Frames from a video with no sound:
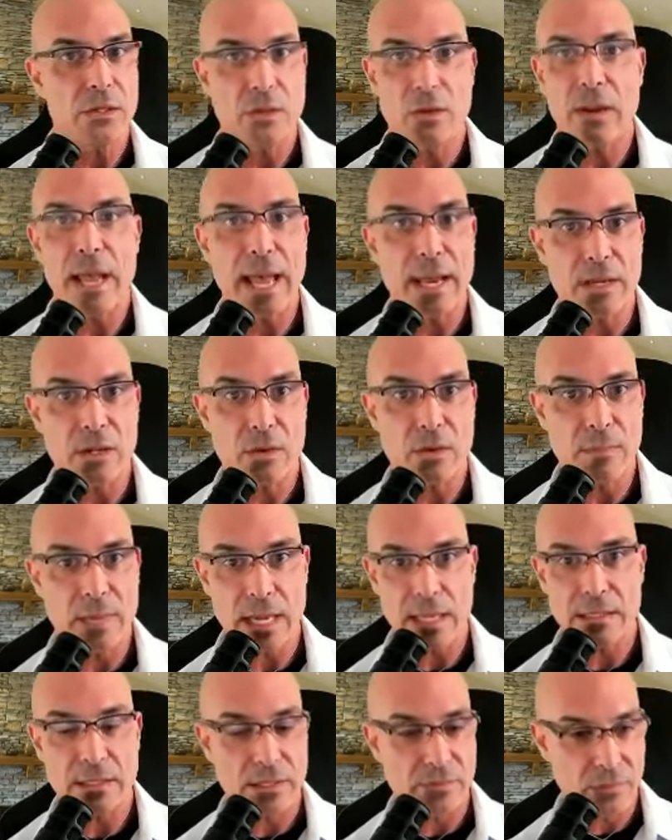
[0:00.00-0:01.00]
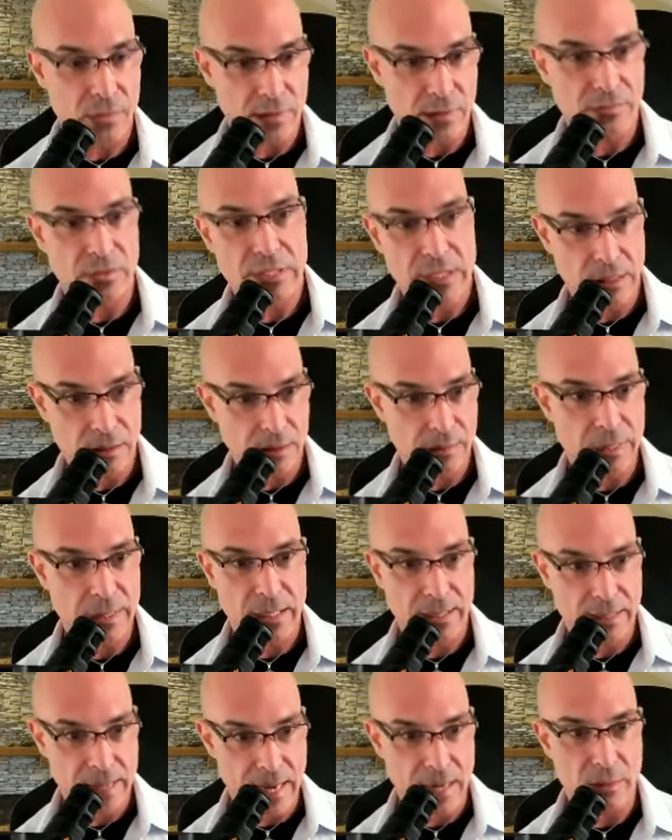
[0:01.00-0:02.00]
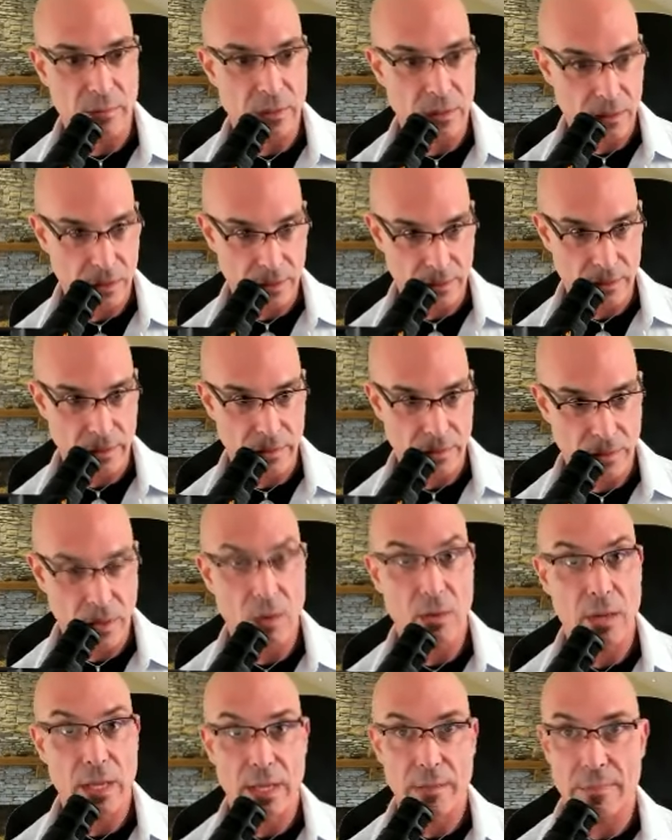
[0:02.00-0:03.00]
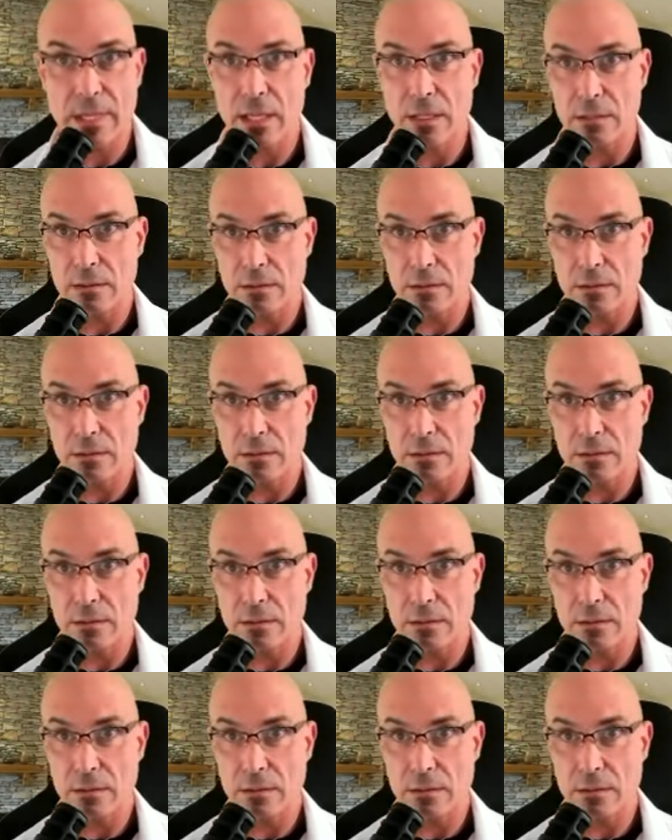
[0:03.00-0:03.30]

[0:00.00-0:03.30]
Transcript: you're out of your mind. And if you ever tell anybody that, I will kill you. Okay, Mom.